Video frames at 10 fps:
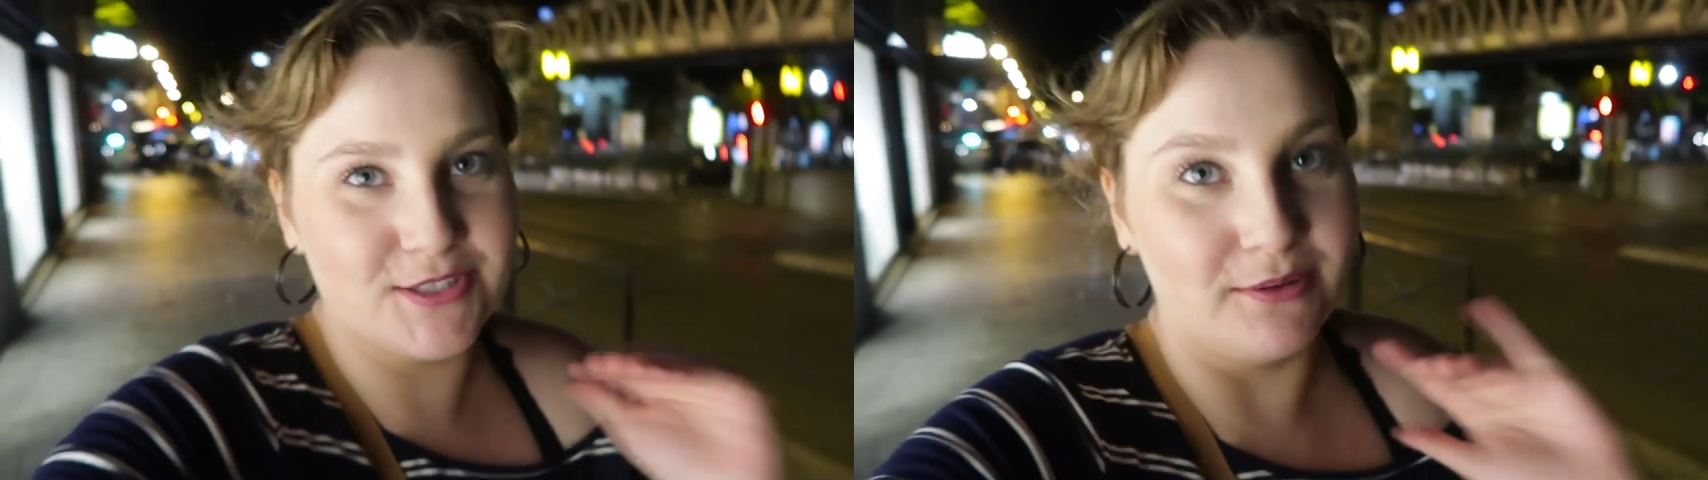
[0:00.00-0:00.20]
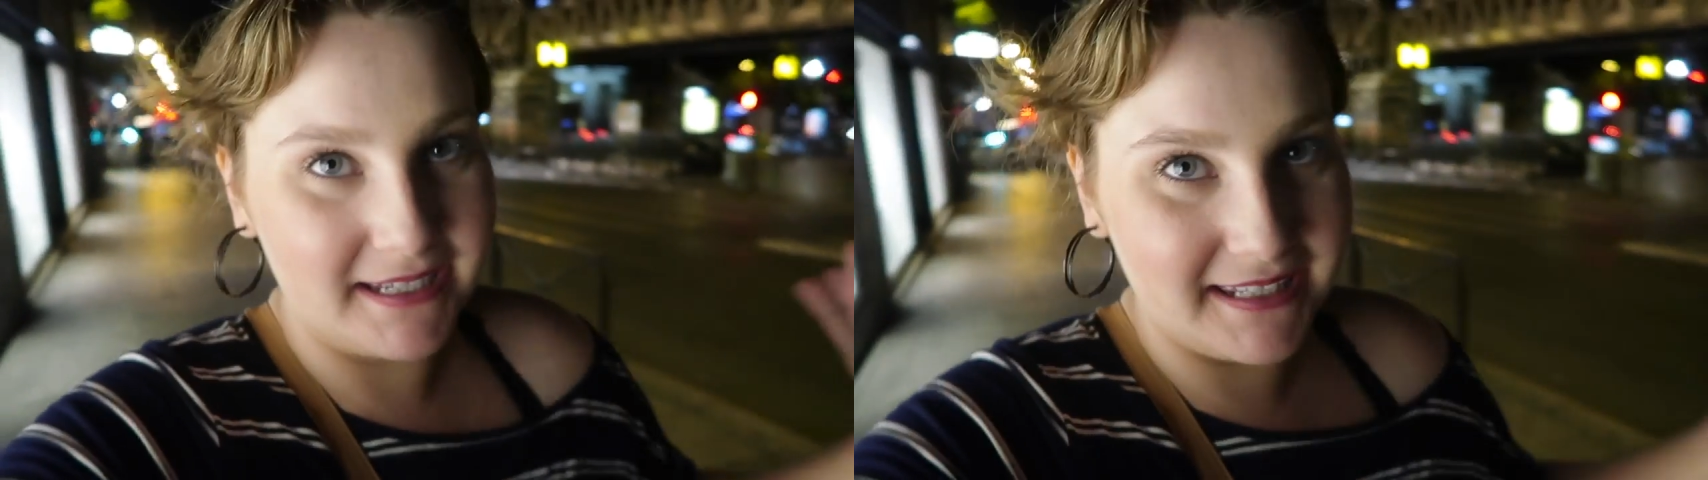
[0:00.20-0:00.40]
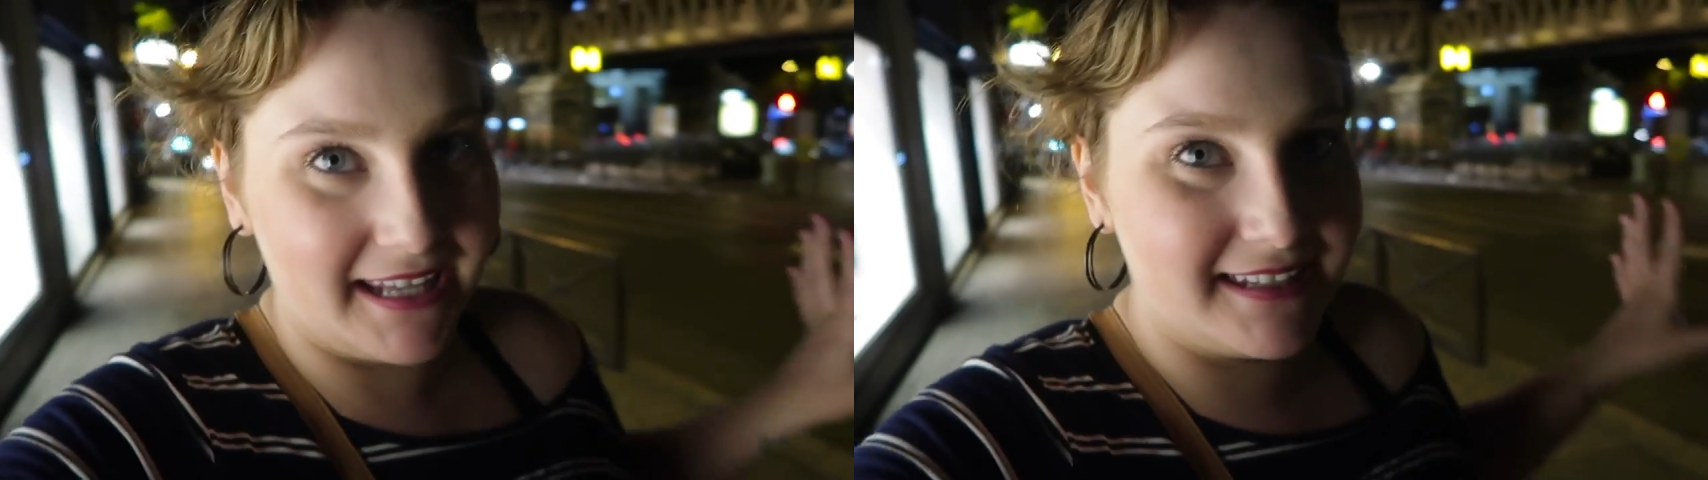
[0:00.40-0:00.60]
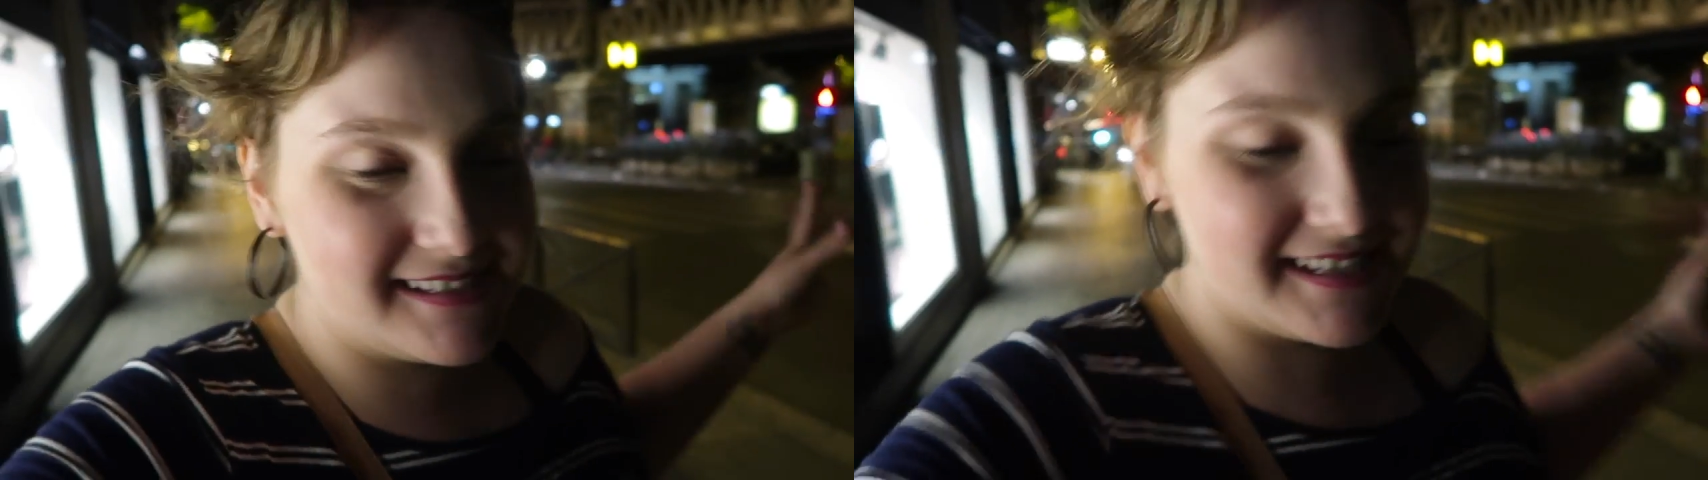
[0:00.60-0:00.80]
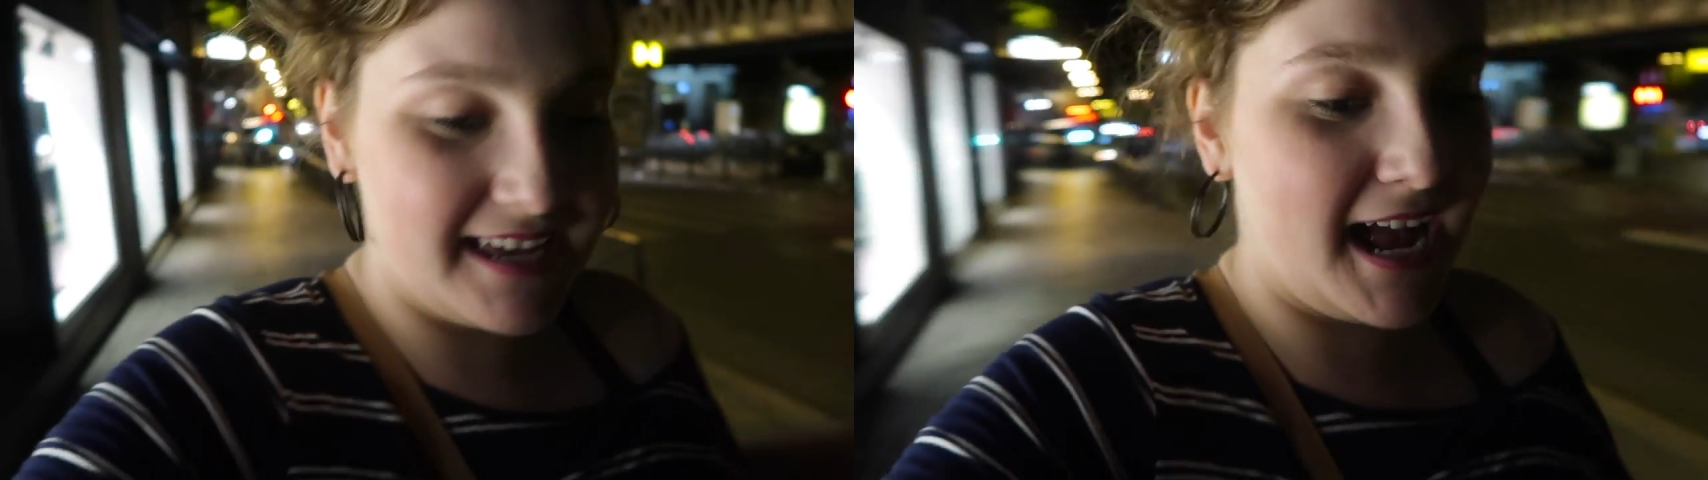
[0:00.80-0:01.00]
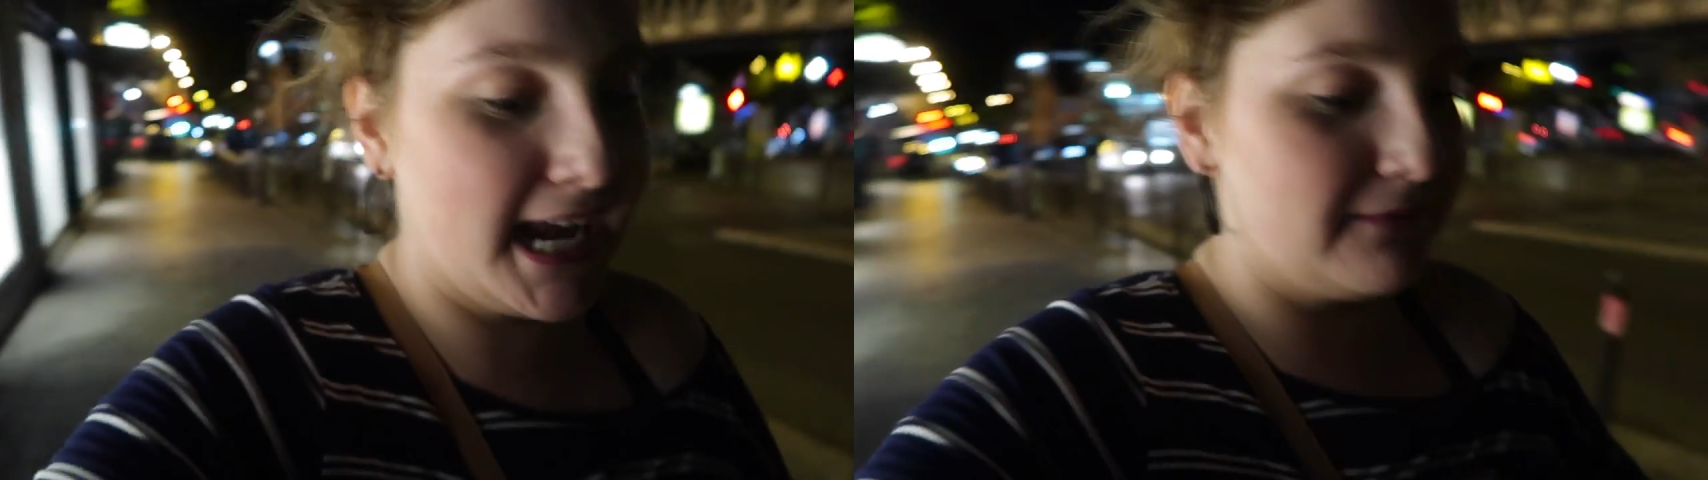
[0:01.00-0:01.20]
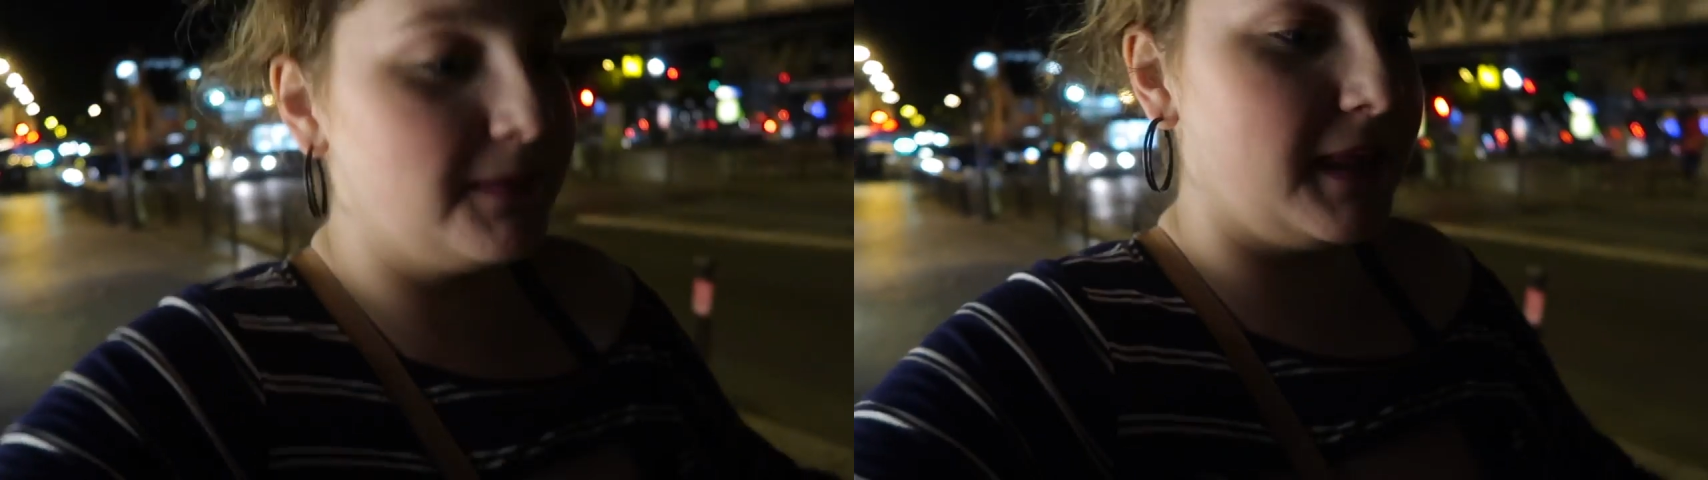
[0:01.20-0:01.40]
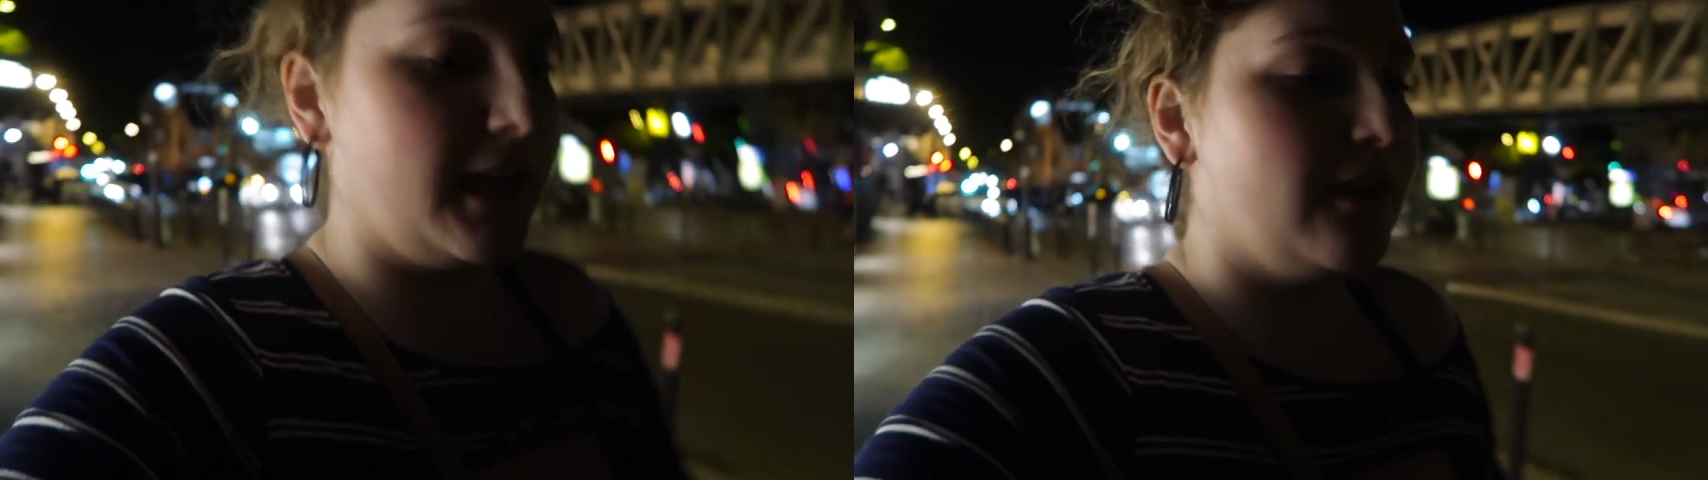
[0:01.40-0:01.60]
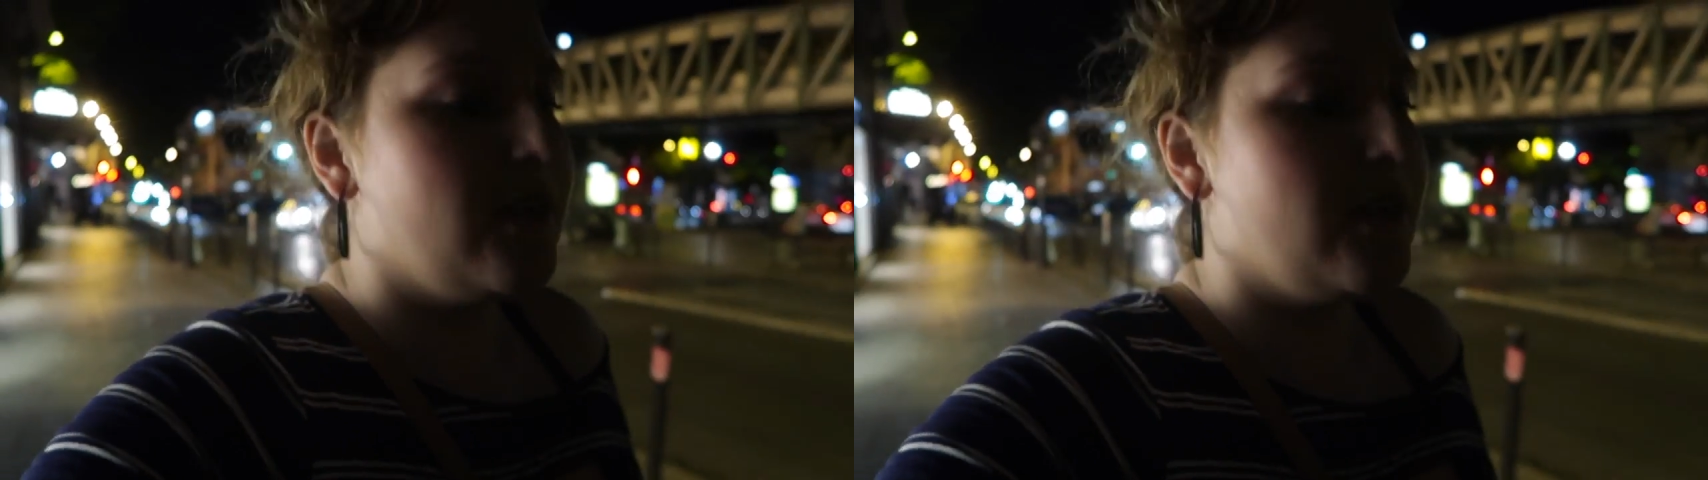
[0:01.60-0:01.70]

So I could at least like kind of be like,